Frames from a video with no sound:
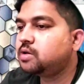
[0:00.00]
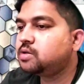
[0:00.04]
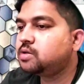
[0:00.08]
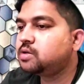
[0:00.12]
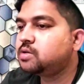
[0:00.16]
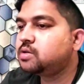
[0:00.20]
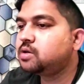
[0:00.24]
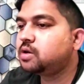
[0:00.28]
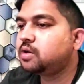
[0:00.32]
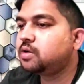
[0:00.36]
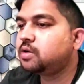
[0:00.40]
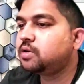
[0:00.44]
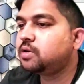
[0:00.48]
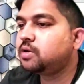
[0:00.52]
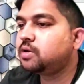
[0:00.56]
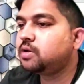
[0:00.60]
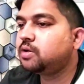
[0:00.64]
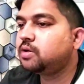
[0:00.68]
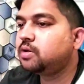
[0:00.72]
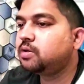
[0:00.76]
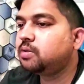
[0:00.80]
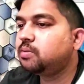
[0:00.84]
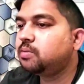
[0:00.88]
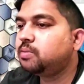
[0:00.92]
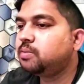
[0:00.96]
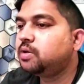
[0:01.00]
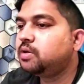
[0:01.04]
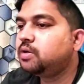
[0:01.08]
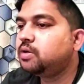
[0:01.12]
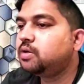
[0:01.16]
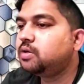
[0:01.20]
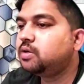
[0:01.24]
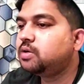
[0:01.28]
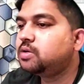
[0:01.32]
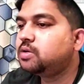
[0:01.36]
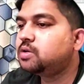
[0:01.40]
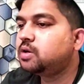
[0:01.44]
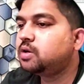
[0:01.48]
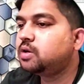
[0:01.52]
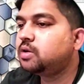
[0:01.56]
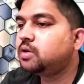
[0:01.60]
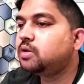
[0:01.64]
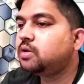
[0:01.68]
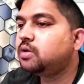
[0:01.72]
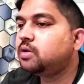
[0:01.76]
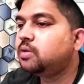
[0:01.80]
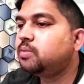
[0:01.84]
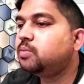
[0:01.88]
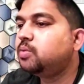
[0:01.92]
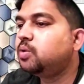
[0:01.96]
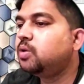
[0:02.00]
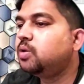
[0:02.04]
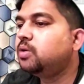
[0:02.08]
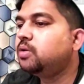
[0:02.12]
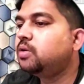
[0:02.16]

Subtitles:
glasses are there, minerals are there,